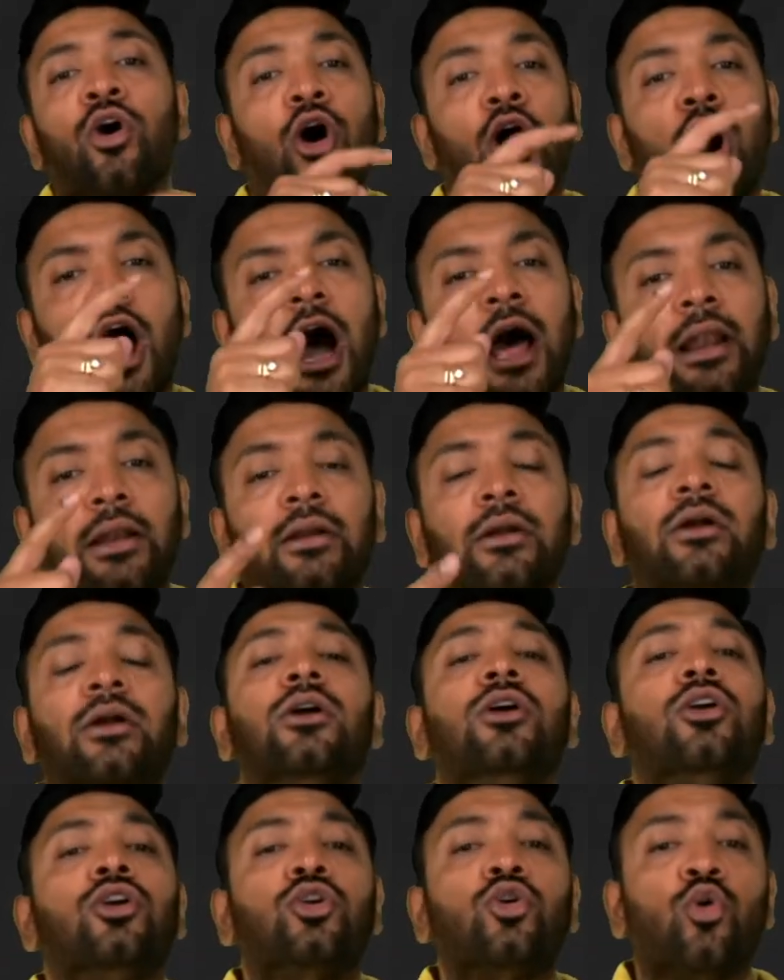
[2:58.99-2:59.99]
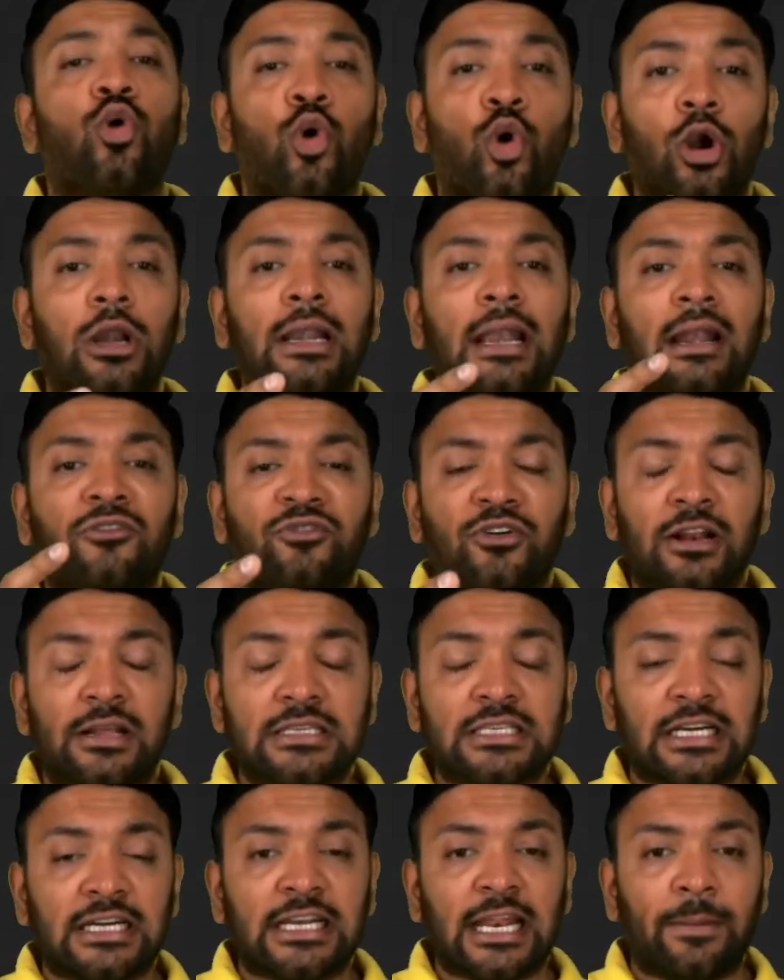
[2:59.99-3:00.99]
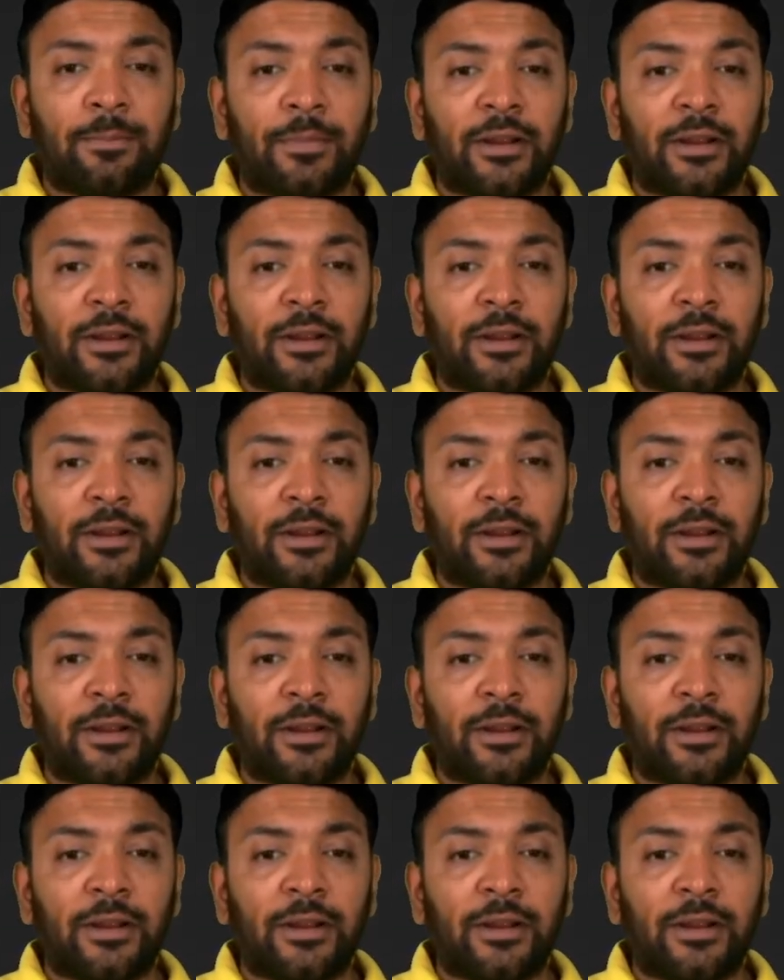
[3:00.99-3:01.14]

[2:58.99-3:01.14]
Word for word: or to hold it for a certain